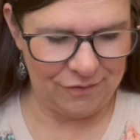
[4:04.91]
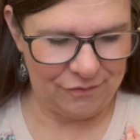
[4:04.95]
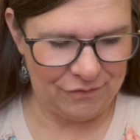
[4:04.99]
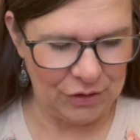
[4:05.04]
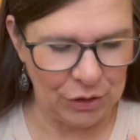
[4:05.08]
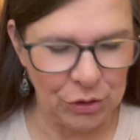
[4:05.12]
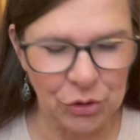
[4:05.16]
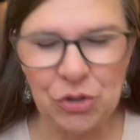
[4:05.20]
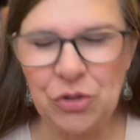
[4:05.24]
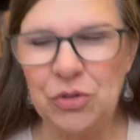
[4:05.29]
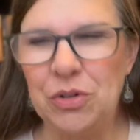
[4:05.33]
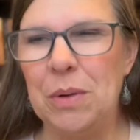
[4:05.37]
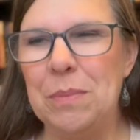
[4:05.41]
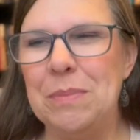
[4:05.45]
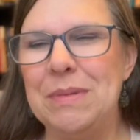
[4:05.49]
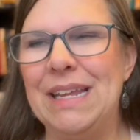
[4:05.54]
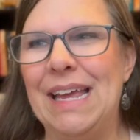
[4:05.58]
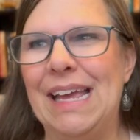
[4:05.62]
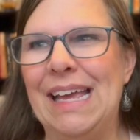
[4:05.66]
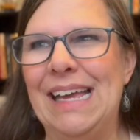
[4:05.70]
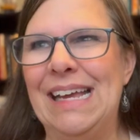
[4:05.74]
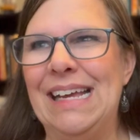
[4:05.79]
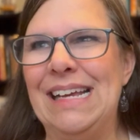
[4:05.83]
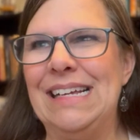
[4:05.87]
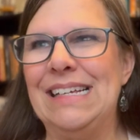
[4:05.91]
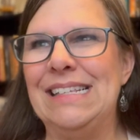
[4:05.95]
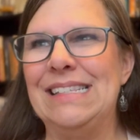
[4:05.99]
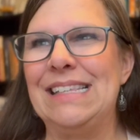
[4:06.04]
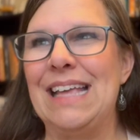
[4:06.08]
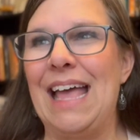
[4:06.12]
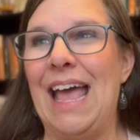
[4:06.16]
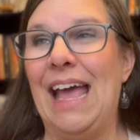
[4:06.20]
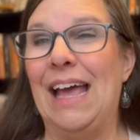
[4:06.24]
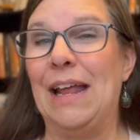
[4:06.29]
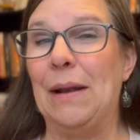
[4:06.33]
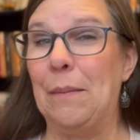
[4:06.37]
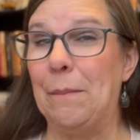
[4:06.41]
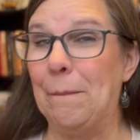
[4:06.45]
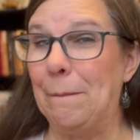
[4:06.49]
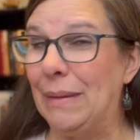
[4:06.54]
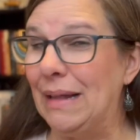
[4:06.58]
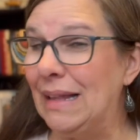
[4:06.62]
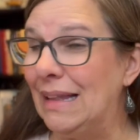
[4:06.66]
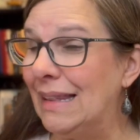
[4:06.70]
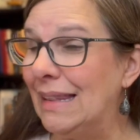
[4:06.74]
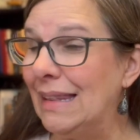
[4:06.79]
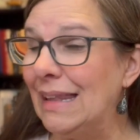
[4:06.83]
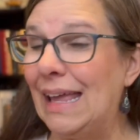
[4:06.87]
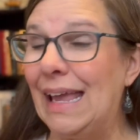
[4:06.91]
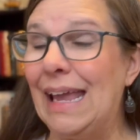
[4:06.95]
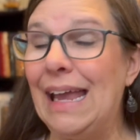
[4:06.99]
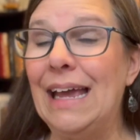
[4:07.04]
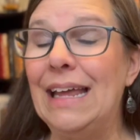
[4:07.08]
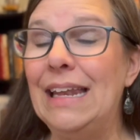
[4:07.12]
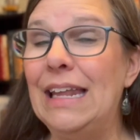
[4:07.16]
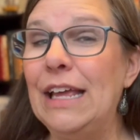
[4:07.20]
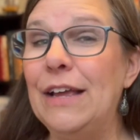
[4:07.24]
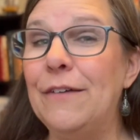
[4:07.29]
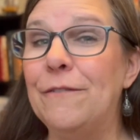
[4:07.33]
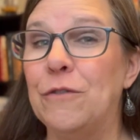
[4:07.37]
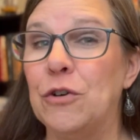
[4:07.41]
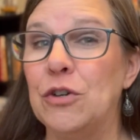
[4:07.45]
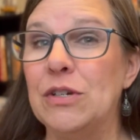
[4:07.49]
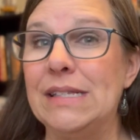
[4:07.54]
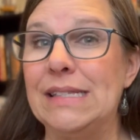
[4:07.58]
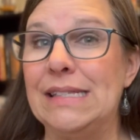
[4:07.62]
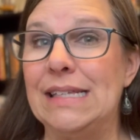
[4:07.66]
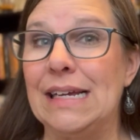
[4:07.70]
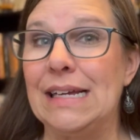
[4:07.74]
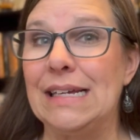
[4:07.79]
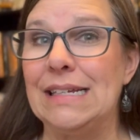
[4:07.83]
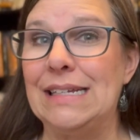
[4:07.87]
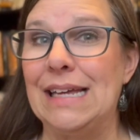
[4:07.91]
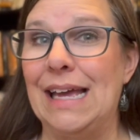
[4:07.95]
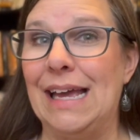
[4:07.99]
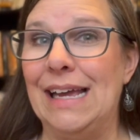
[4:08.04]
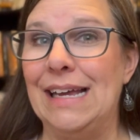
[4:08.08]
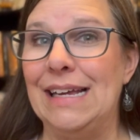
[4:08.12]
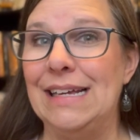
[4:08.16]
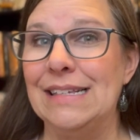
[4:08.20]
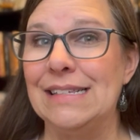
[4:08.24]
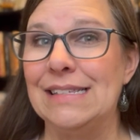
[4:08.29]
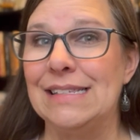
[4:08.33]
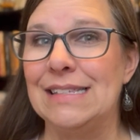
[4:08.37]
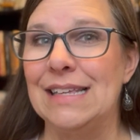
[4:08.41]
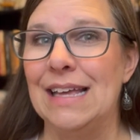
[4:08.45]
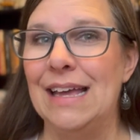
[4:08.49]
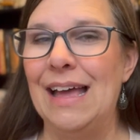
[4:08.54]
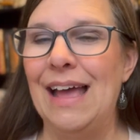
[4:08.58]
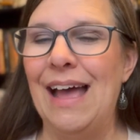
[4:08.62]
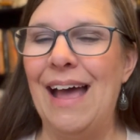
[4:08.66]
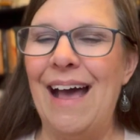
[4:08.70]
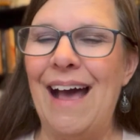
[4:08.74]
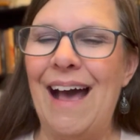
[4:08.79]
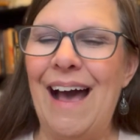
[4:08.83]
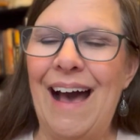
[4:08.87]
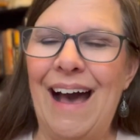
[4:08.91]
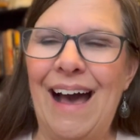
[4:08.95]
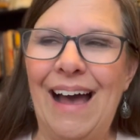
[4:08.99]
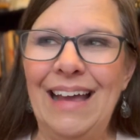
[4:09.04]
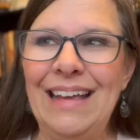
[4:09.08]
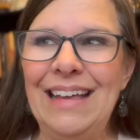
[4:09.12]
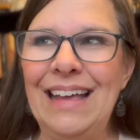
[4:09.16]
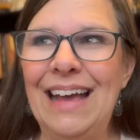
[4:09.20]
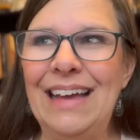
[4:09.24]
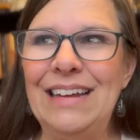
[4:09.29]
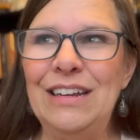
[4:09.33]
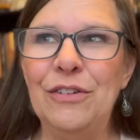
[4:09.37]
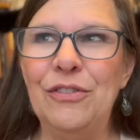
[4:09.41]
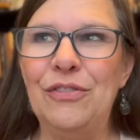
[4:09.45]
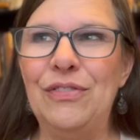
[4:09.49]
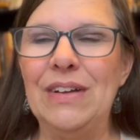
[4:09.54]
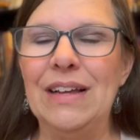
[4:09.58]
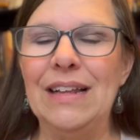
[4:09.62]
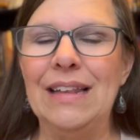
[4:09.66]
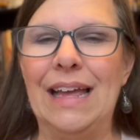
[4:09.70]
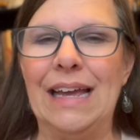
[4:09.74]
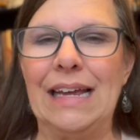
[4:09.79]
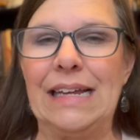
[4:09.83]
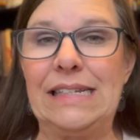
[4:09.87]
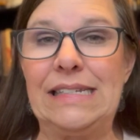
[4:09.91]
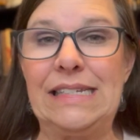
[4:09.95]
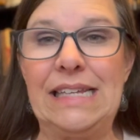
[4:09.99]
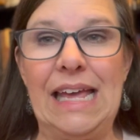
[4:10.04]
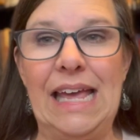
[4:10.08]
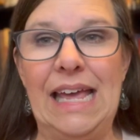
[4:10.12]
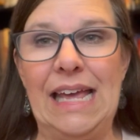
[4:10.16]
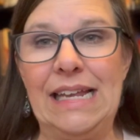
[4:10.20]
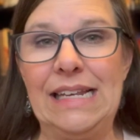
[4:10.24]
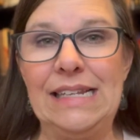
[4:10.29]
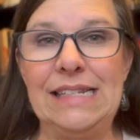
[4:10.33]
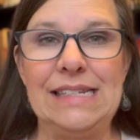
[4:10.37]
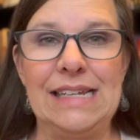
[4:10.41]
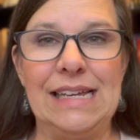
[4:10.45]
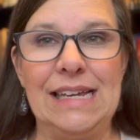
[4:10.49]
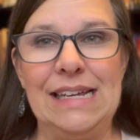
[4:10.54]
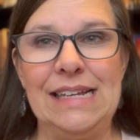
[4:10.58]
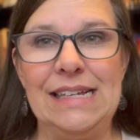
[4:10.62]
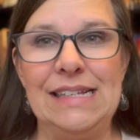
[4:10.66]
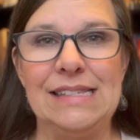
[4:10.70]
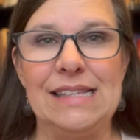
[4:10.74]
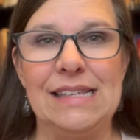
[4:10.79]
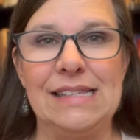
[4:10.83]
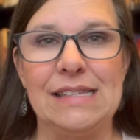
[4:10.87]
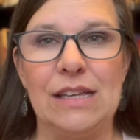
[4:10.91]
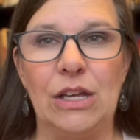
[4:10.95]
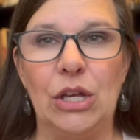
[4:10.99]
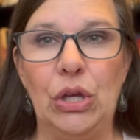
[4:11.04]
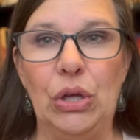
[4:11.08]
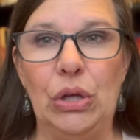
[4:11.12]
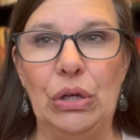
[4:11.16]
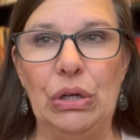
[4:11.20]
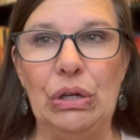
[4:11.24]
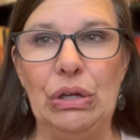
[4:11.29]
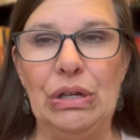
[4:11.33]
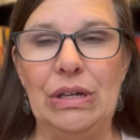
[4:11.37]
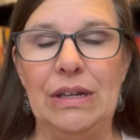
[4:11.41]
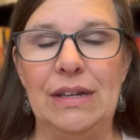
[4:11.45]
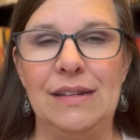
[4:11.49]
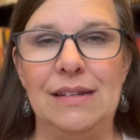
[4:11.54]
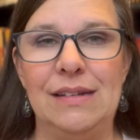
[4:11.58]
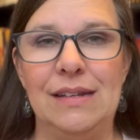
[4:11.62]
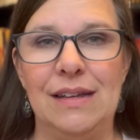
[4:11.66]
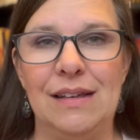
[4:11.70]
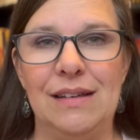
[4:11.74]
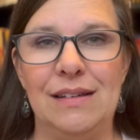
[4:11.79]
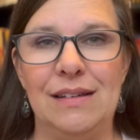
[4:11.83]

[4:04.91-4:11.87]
trip days and planning for sick days, I kind of feel like 10 days is a good